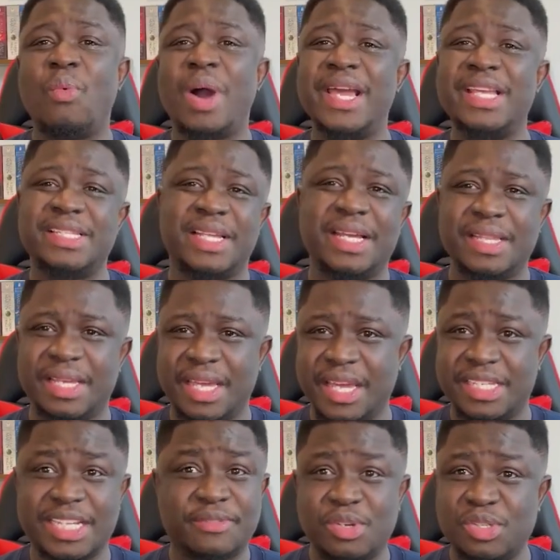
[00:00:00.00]
why is that the
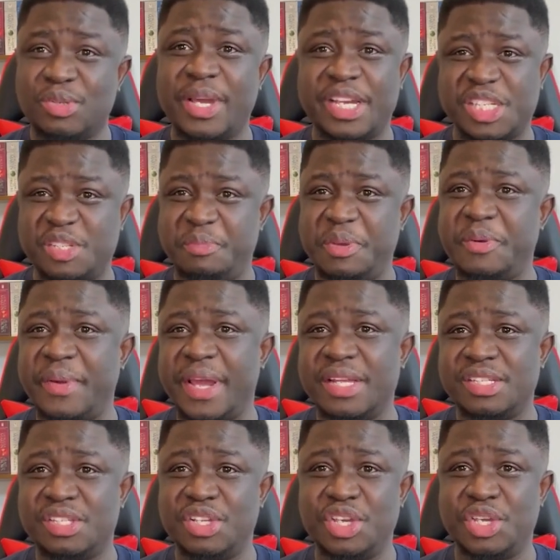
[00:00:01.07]
case? I've also
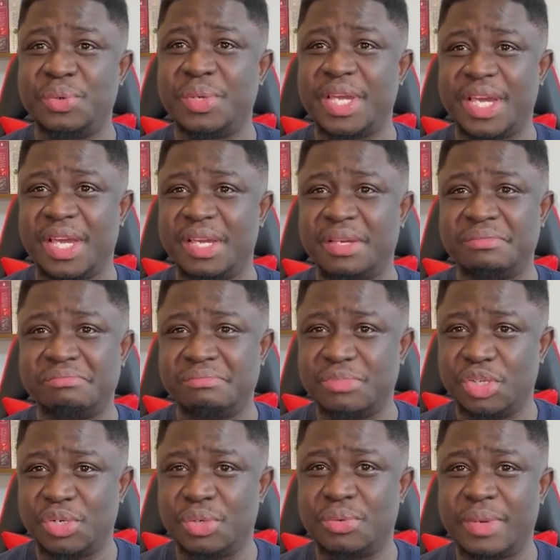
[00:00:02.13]
experienced the UK,
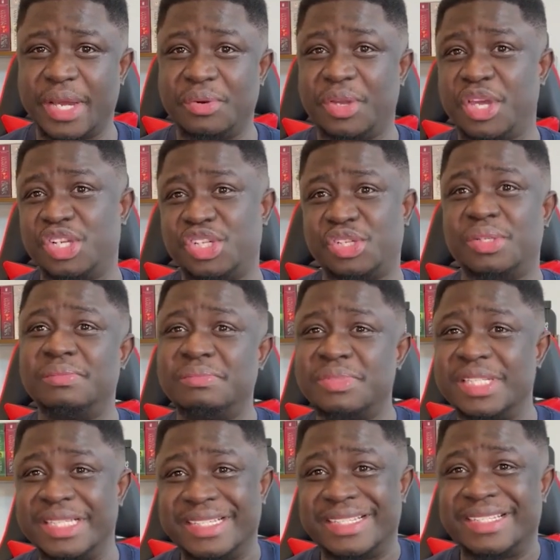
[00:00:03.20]
education
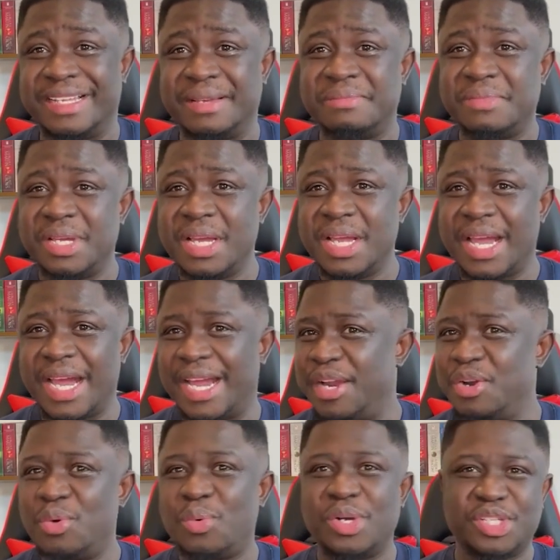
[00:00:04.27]
system, and I
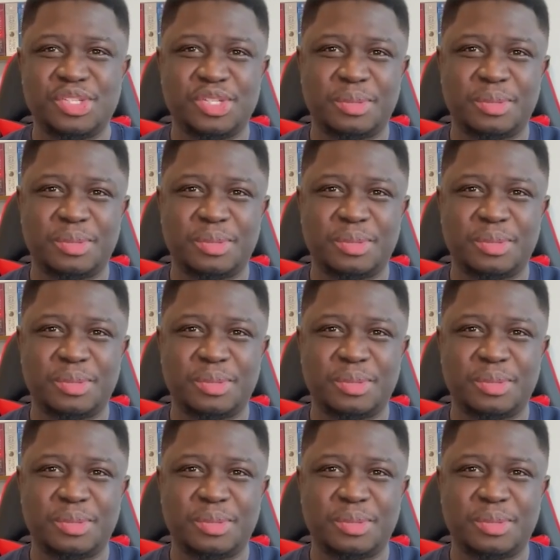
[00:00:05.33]
know what is